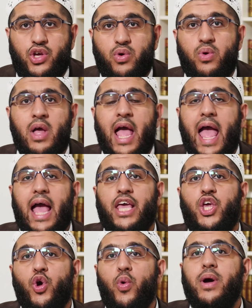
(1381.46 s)
you,
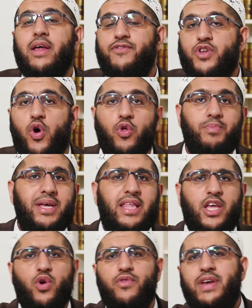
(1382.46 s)
you would have told me
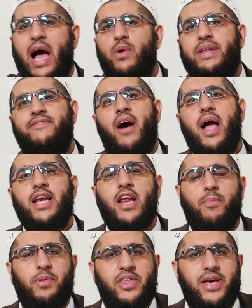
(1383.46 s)
that you've now divided
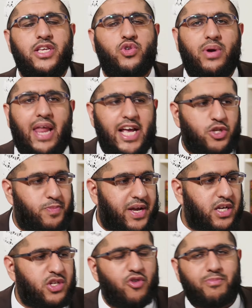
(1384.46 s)
up the Israelites
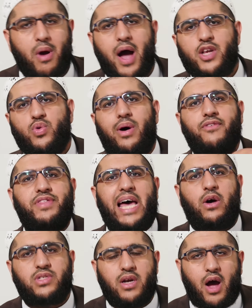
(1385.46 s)
because you've brought
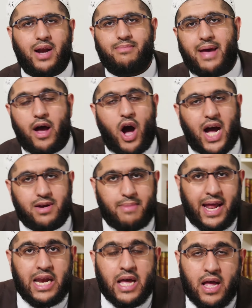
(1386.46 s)
12,000 odd
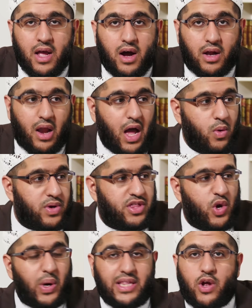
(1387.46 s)
men along with
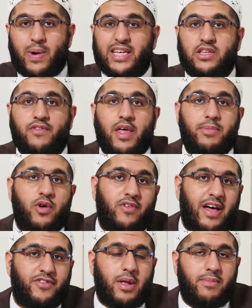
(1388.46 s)
you, and the rest of them you've
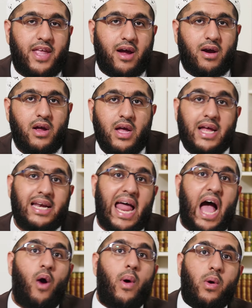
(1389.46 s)
left them there.
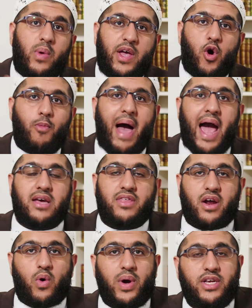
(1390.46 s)
Now when we go back,
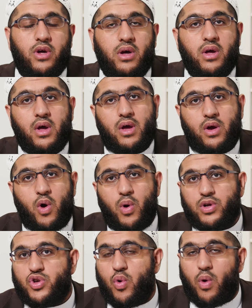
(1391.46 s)
they're going to
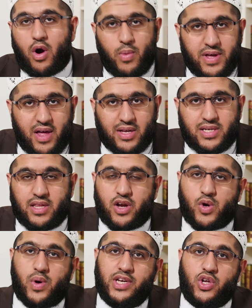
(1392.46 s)
go to war with us, and
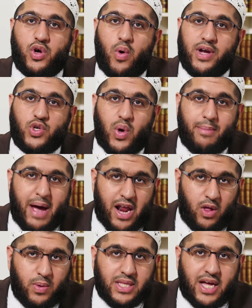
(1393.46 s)
they're going to go into a
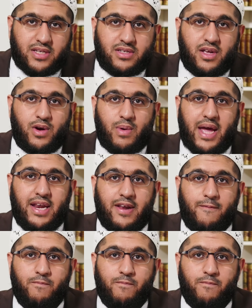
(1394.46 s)
battle with us, right?